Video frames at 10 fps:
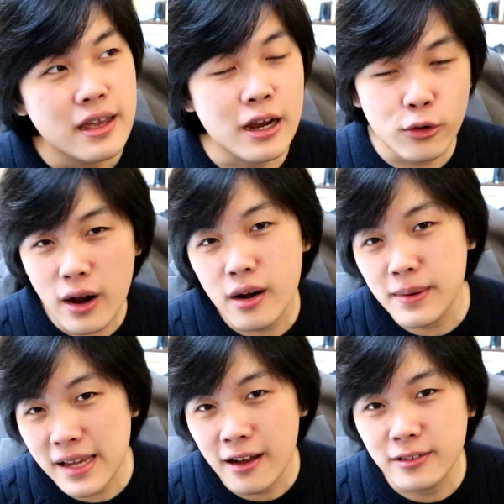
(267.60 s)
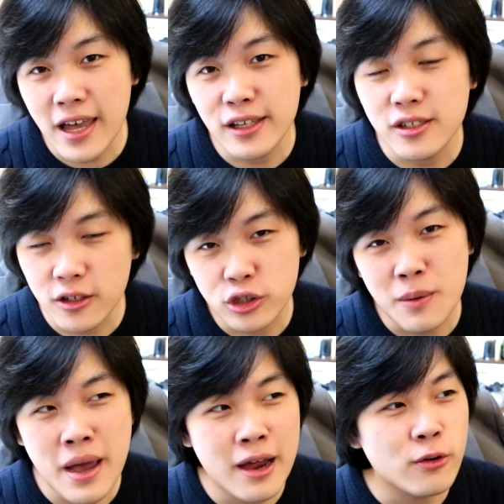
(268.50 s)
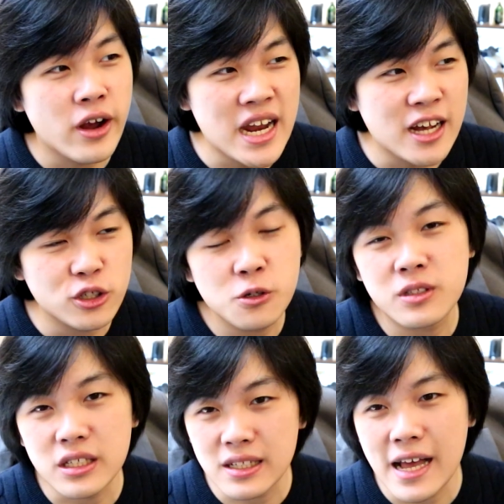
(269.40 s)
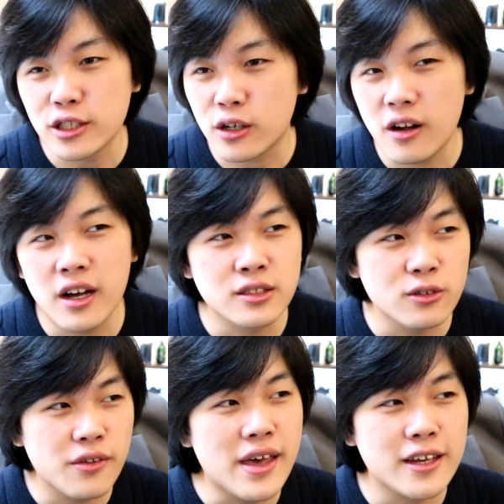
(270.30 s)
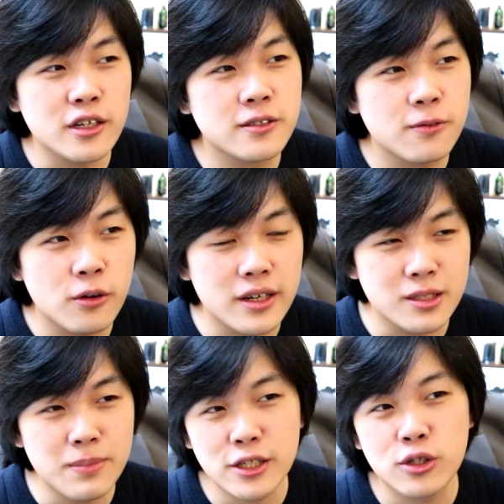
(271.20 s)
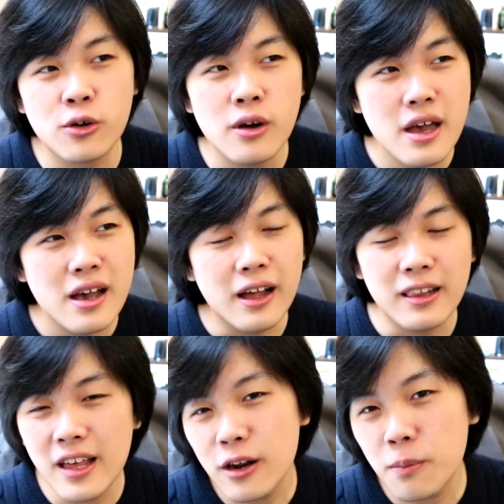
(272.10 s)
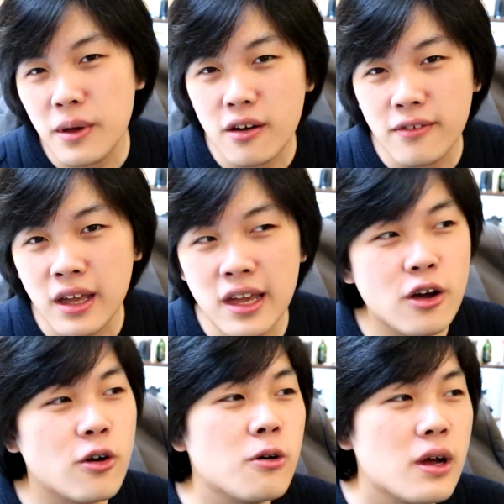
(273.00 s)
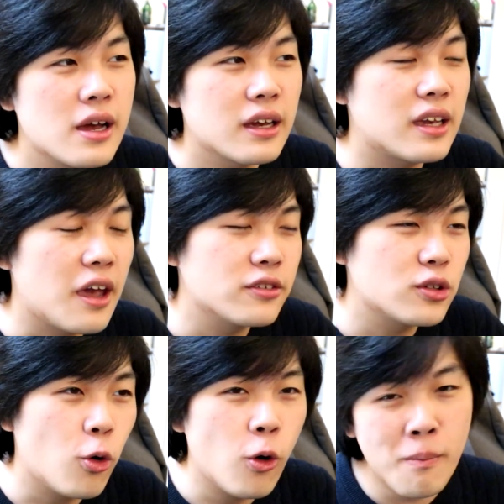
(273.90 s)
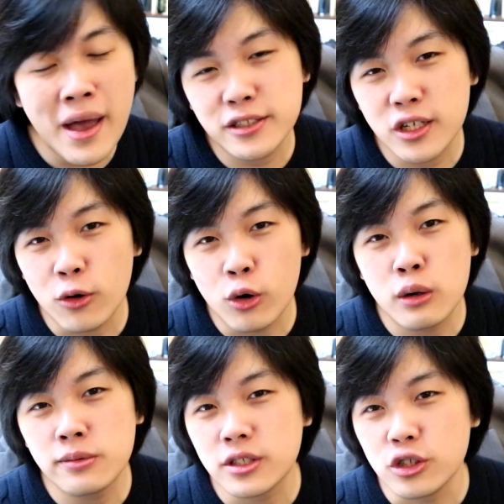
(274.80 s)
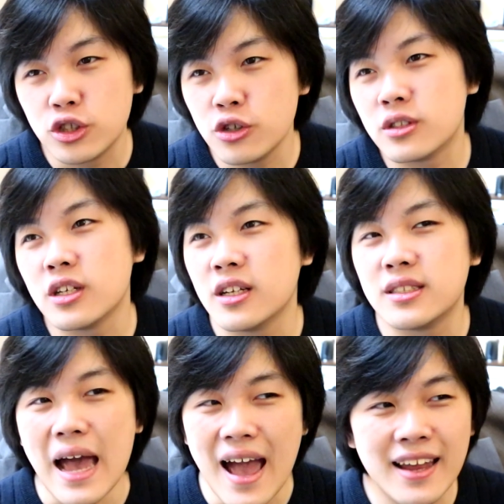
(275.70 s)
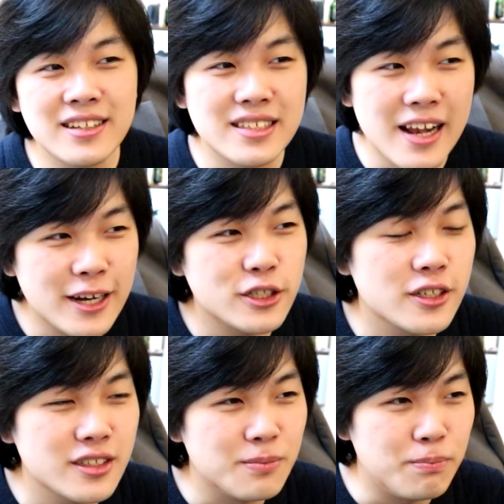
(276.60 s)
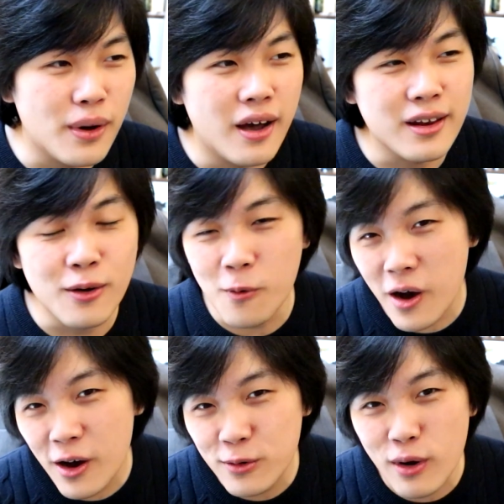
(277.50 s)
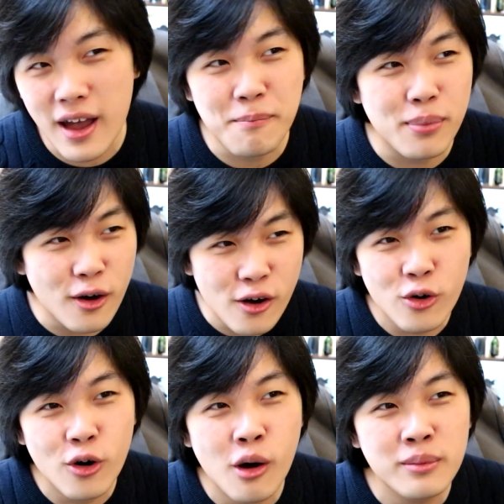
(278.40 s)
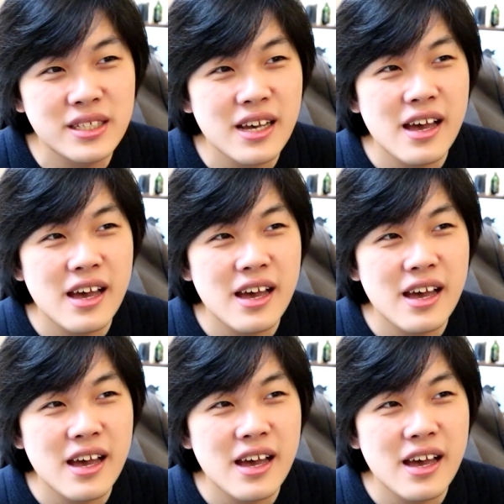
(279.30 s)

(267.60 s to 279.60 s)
incredibly outdated on Japan right now. Shooter slasher class, not that useful. His special, a little bit of a heal, gives all matching orbs to shooters and slashers, but in a world where block orbs